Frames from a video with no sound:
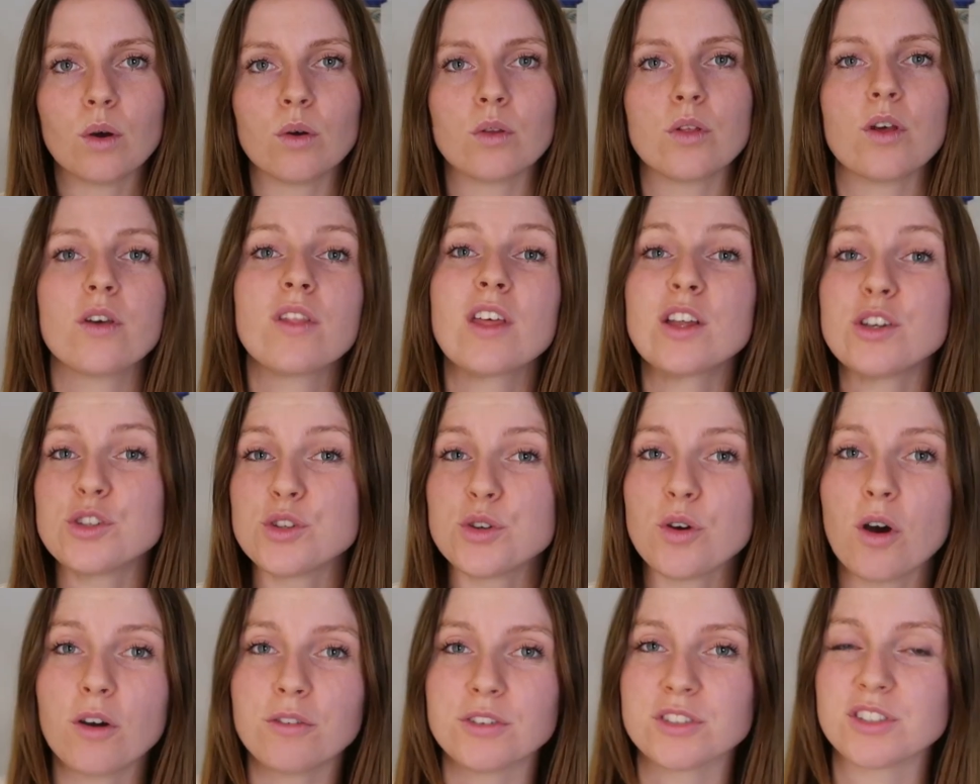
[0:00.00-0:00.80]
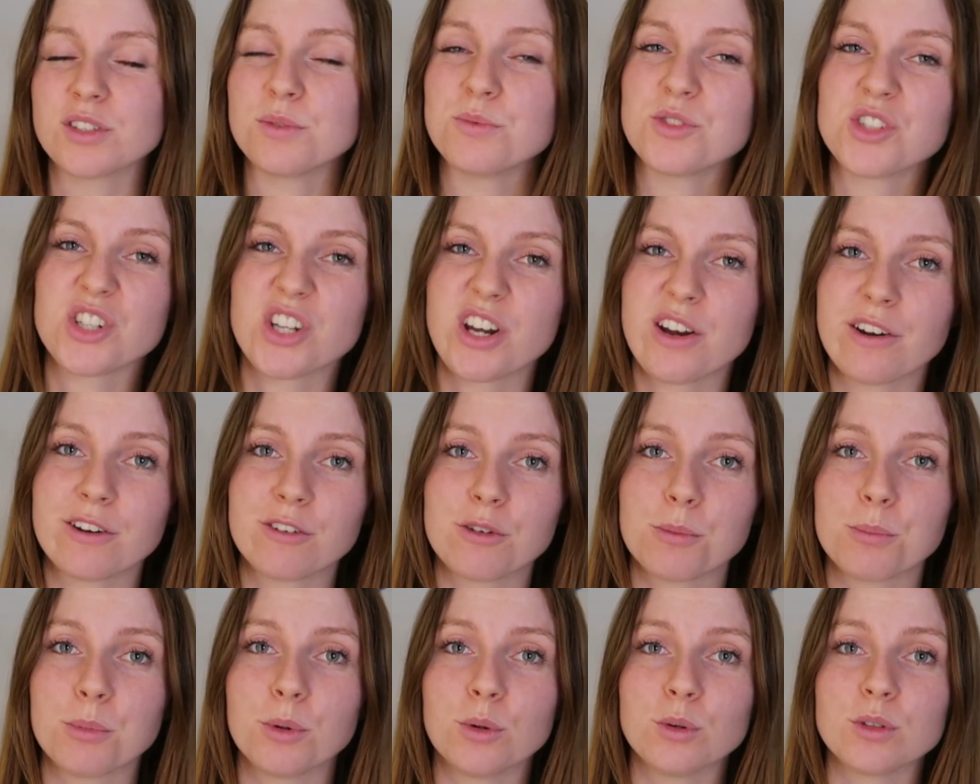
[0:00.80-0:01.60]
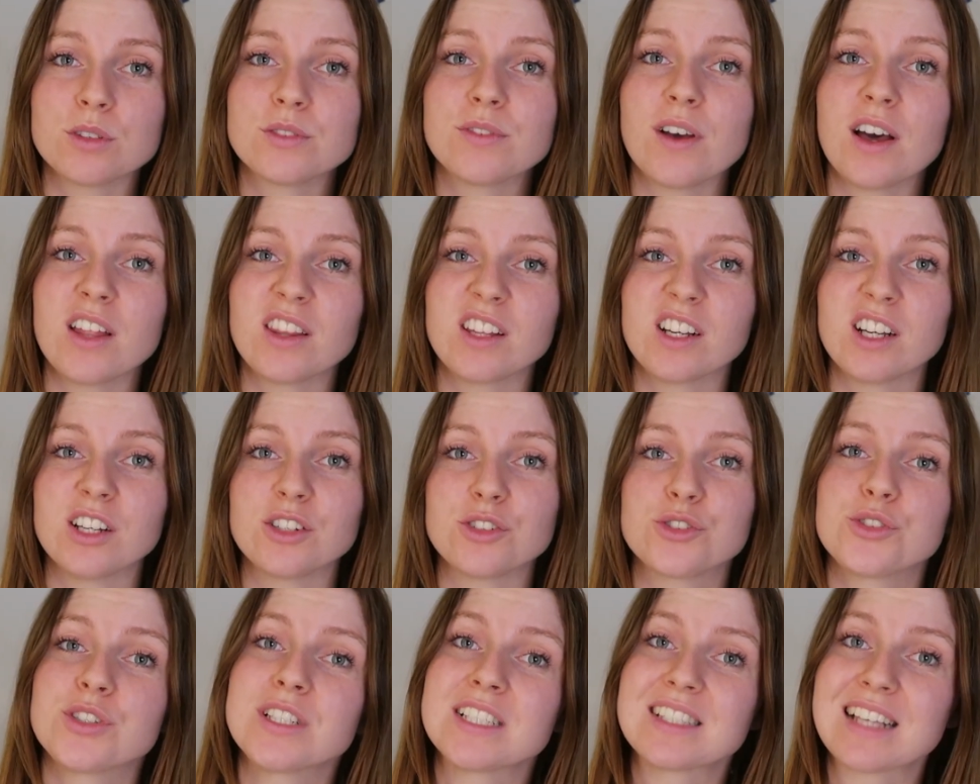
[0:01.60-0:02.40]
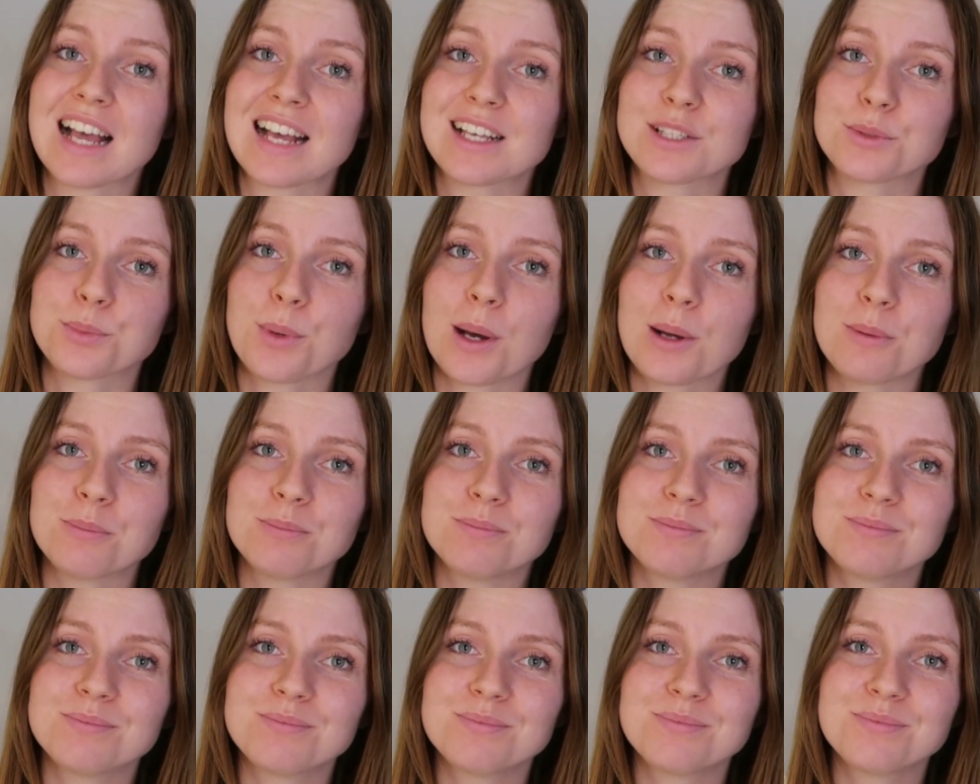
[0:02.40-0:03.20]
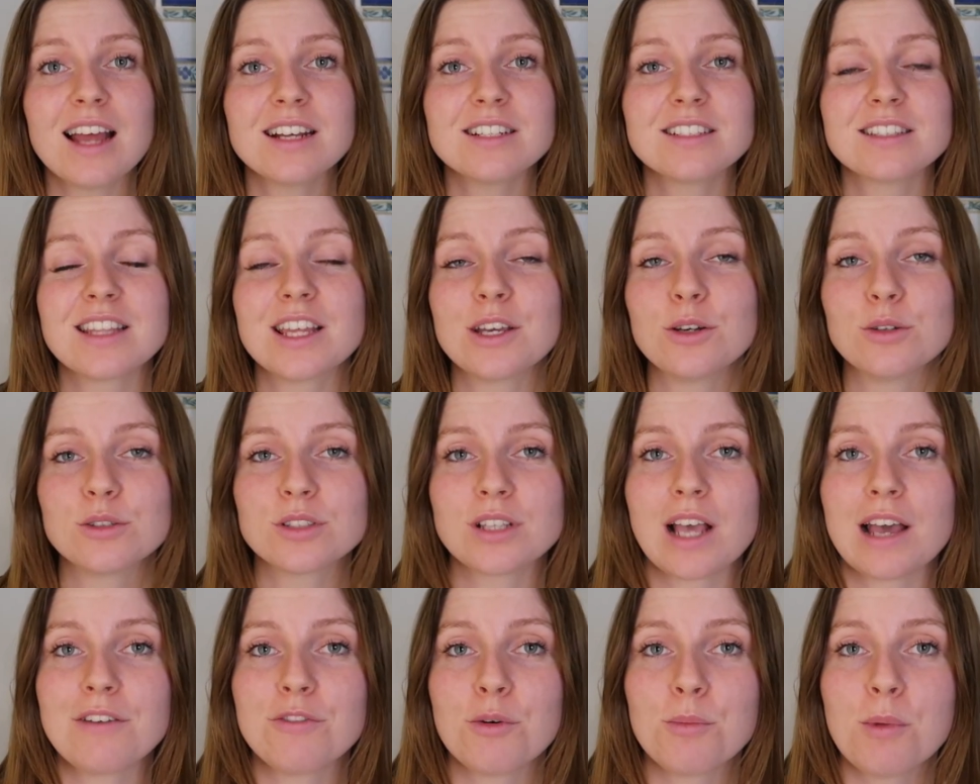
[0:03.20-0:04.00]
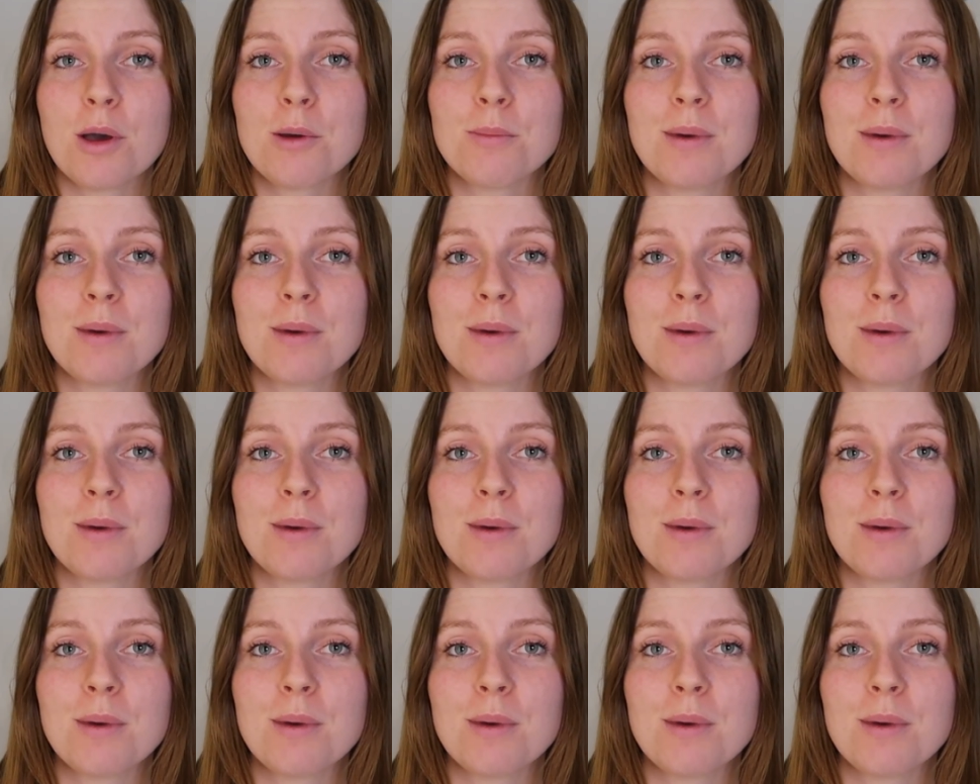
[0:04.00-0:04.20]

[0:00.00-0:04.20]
Although they do offer some generic reports for other countries as well. And they also have a